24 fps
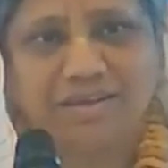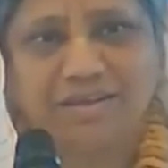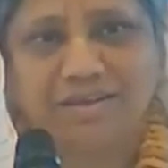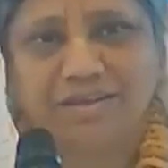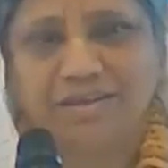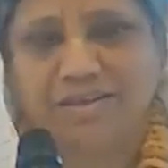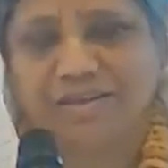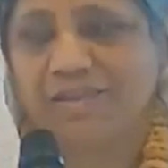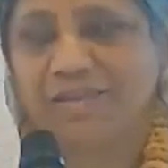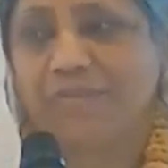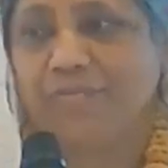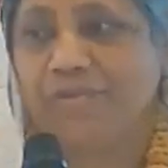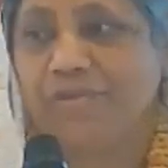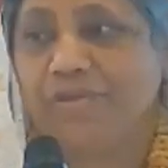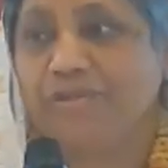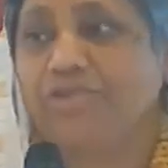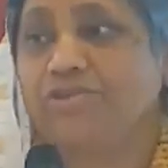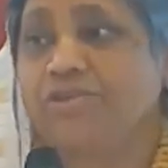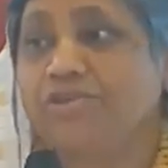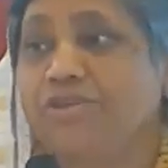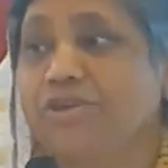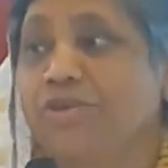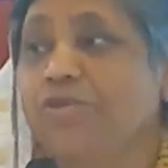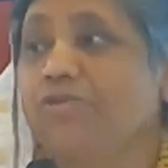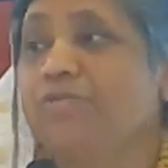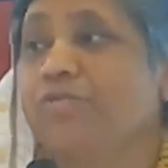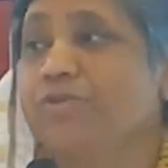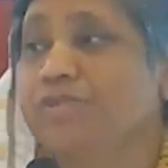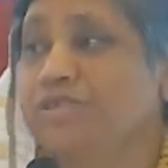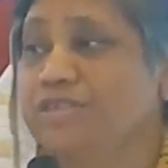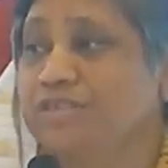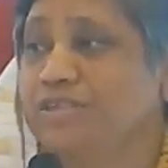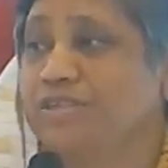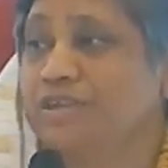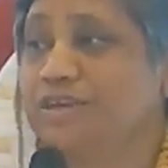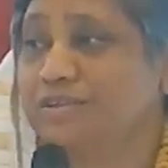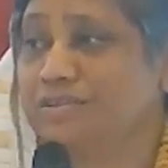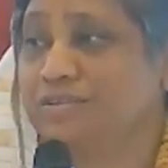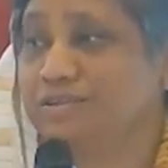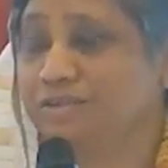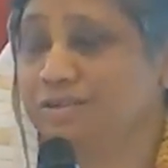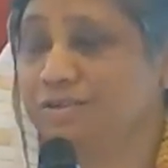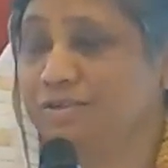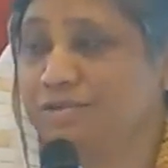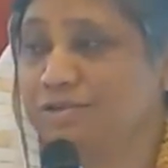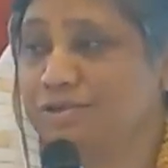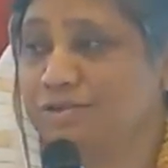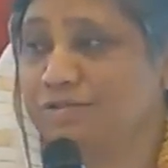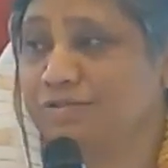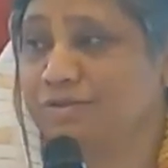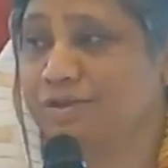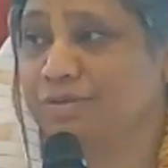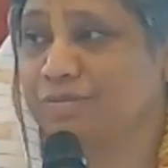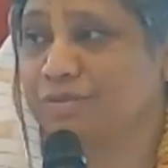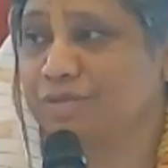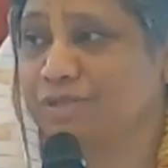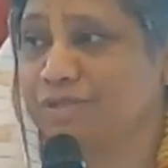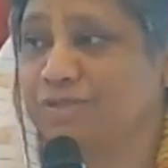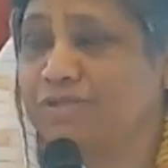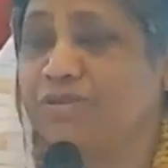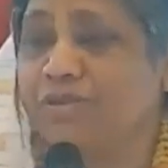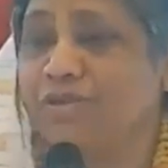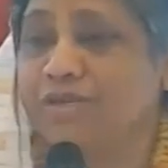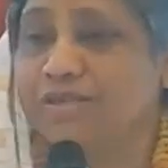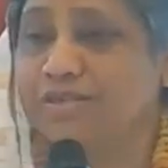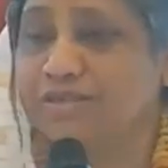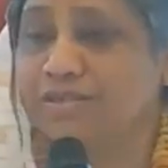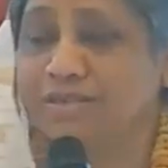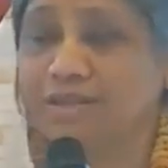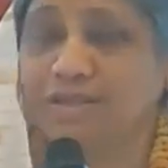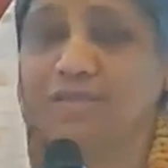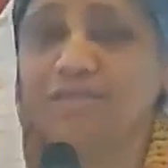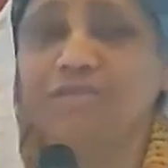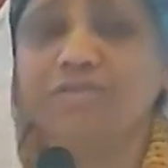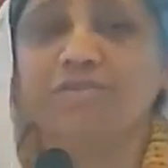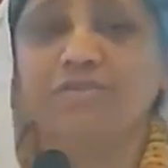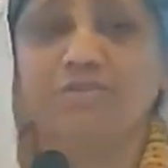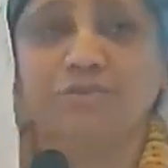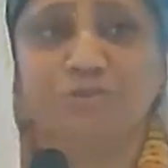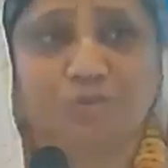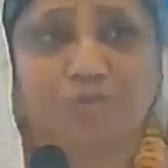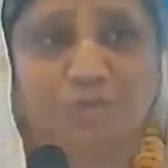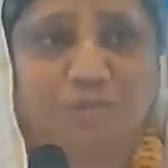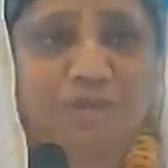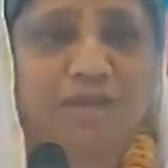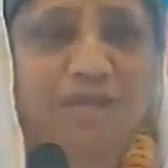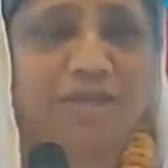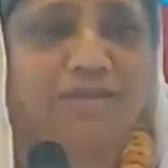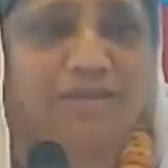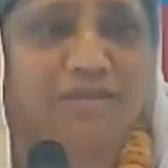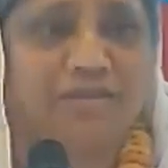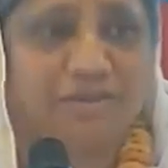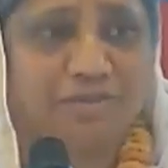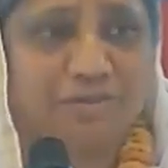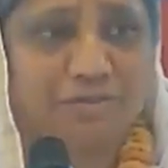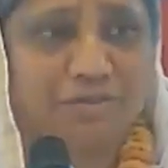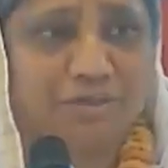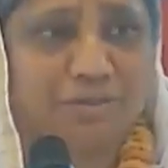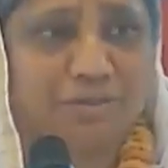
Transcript: he wants to go with Sanatana Goswami. So, and Sanatana Goswami had the dream